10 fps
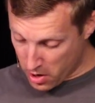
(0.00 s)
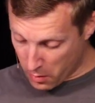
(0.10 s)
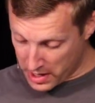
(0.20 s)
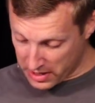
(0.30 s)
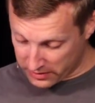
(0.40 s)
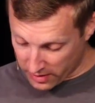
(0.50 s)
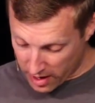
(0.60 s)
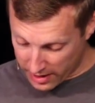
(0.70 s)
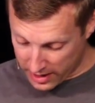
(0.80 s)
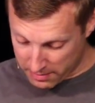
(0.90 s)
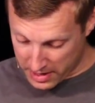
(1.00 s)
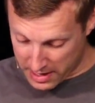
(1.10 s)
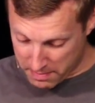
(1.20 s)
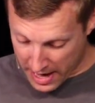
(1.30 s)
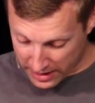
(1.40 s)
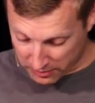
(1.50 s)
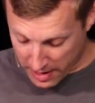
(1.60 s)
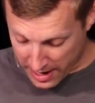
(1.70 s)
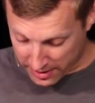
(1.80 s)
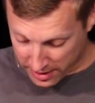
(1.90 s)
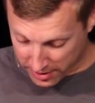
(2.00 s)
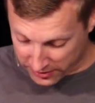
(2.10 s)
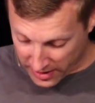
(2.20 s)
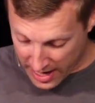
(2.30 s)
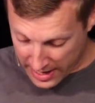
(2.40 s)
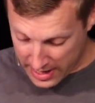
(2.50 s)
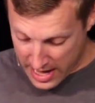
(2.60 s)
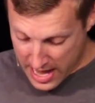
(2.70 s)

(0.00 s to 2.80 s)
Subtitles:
When he saw him, he passed by on the other side.